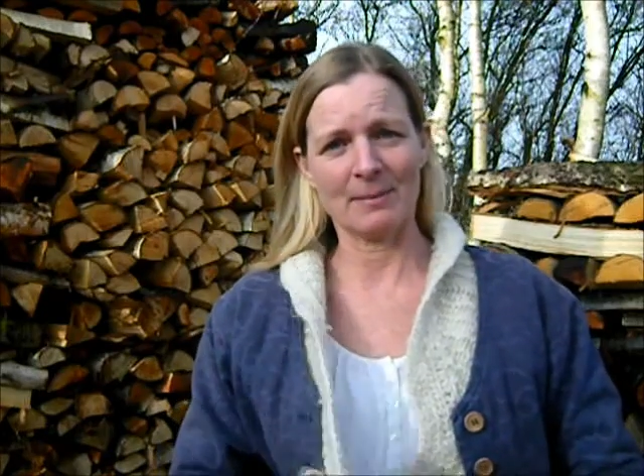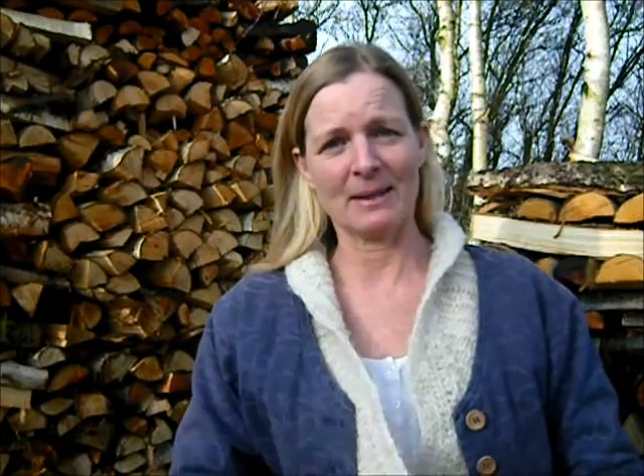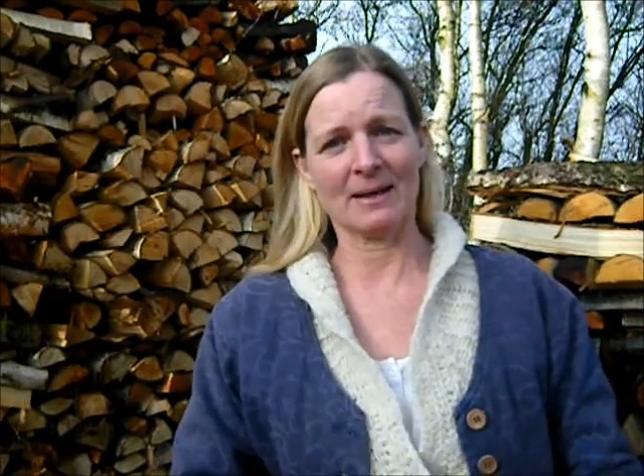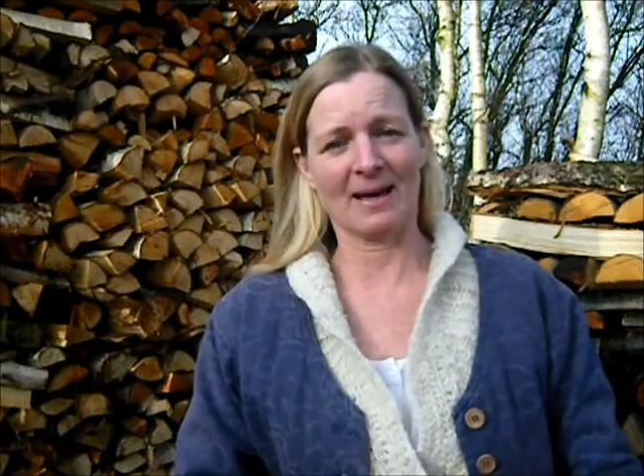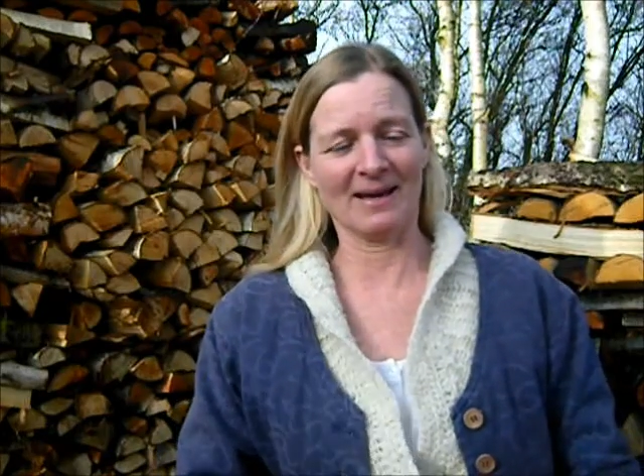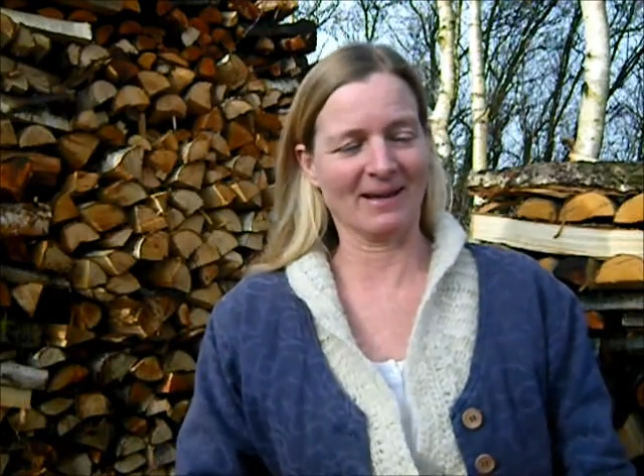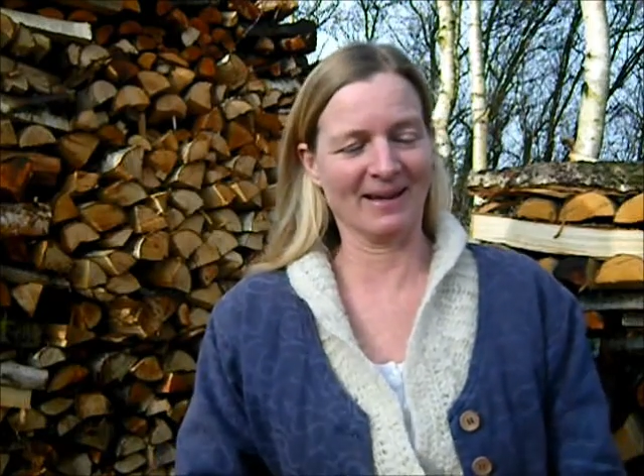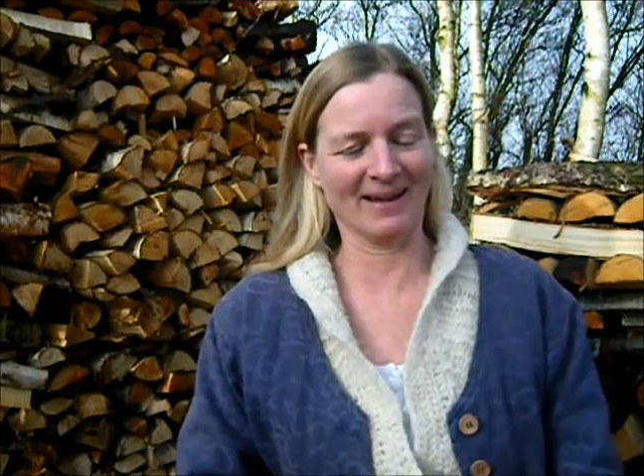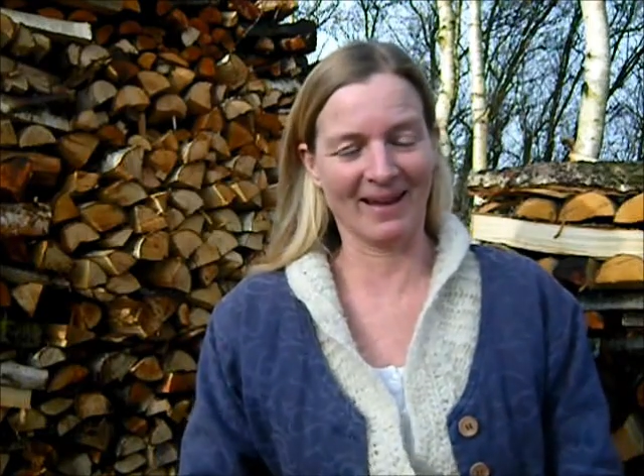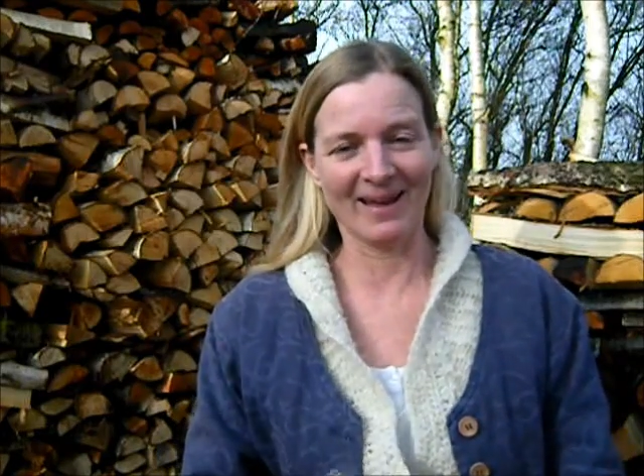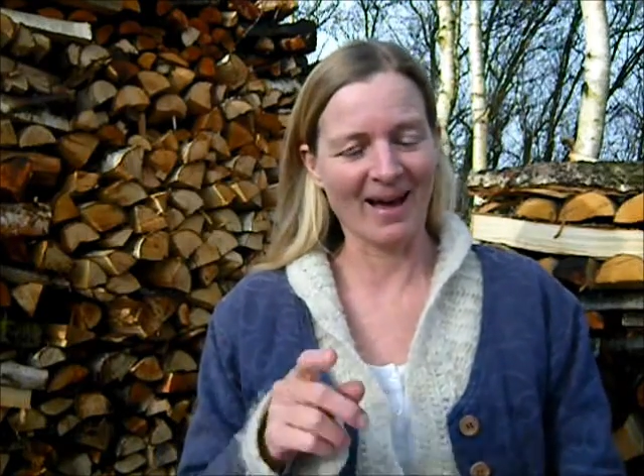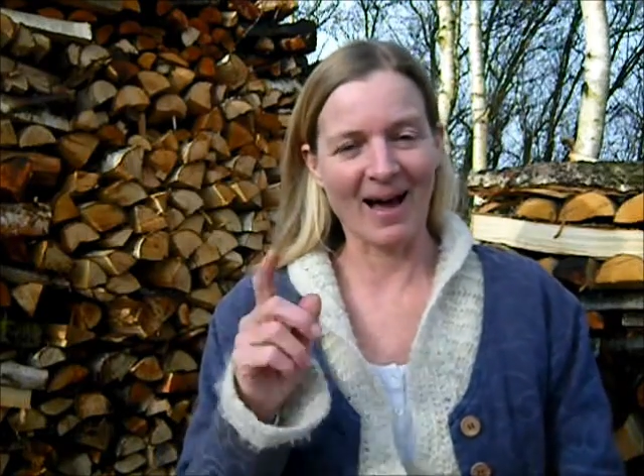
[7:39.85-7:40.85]
I mean,
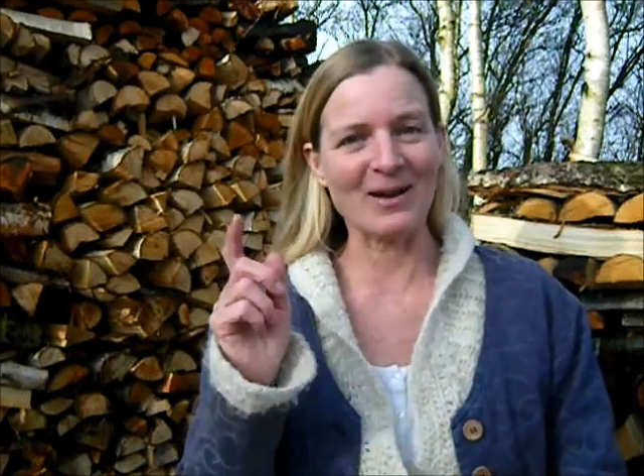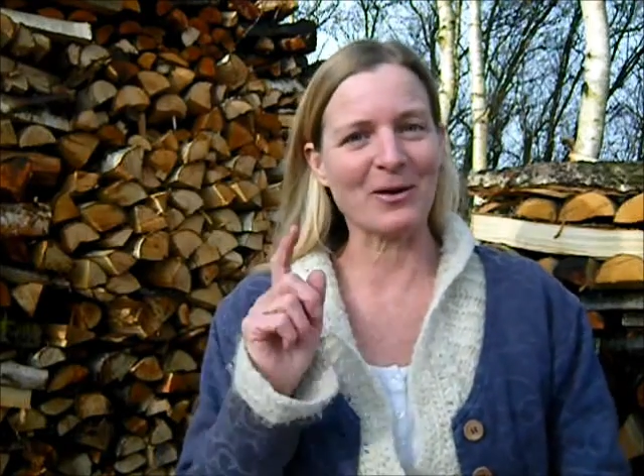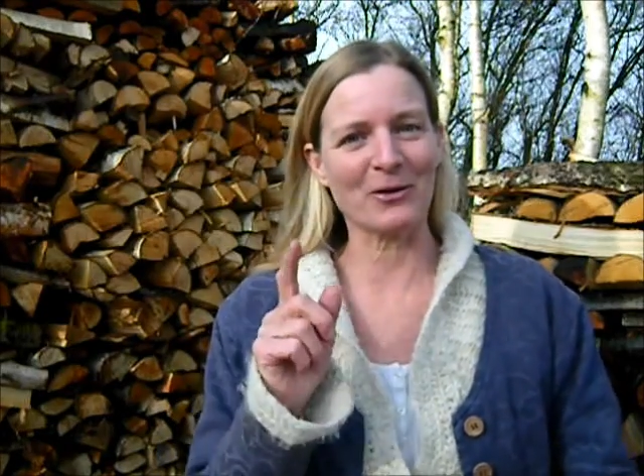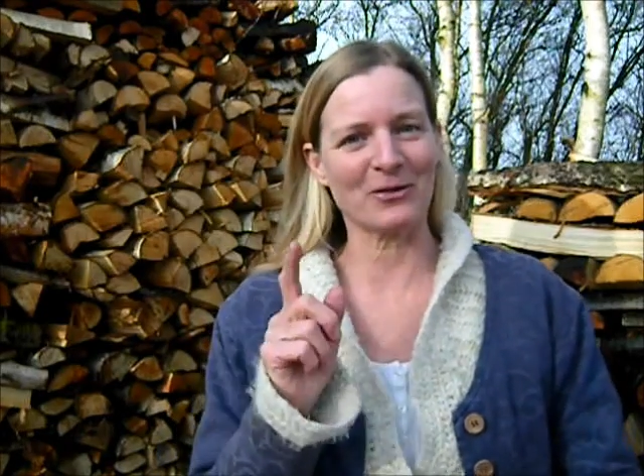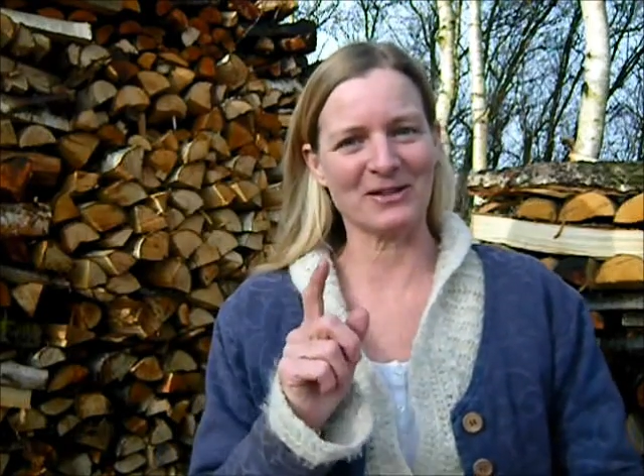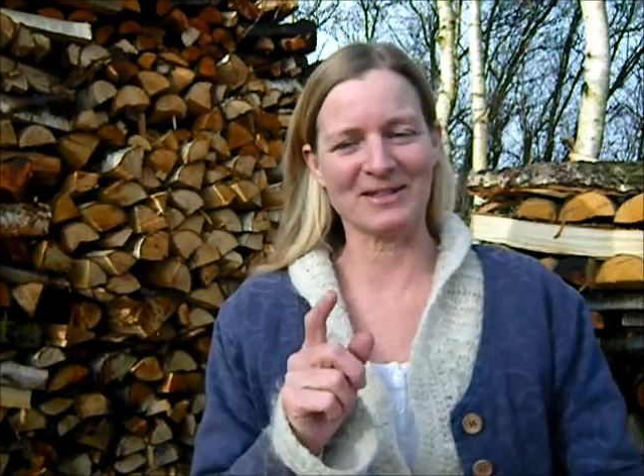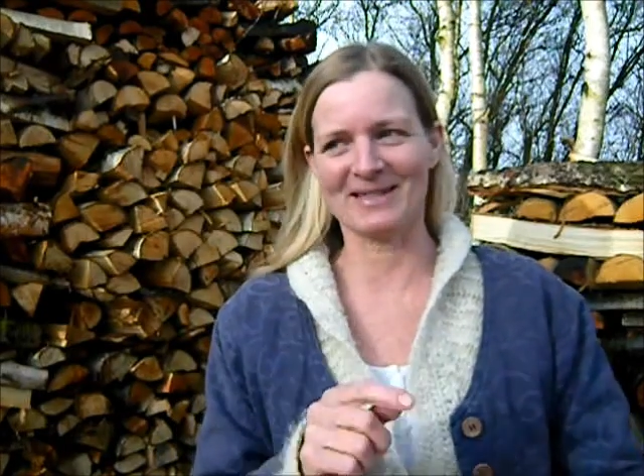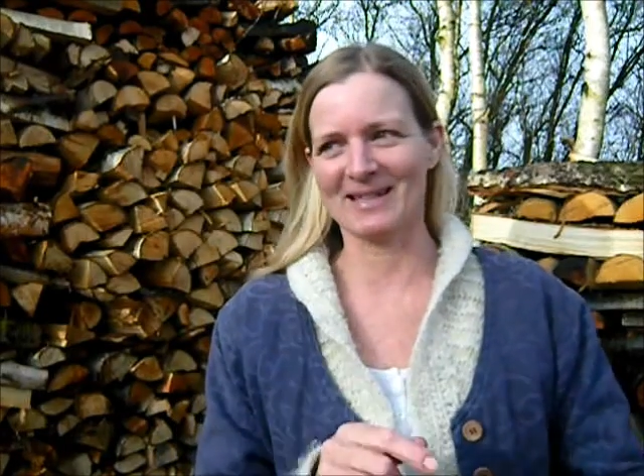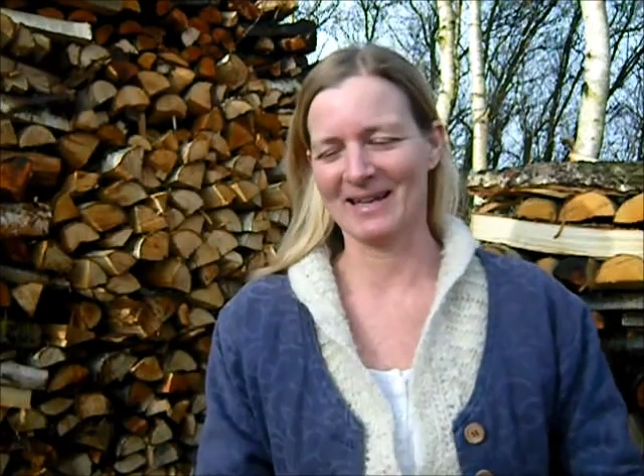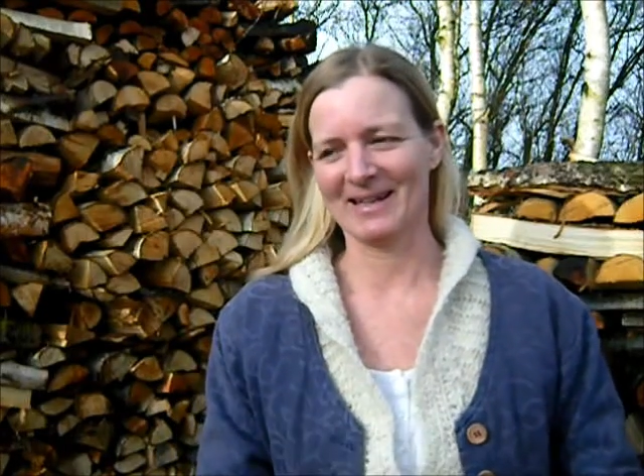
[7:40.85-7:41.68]
I got this,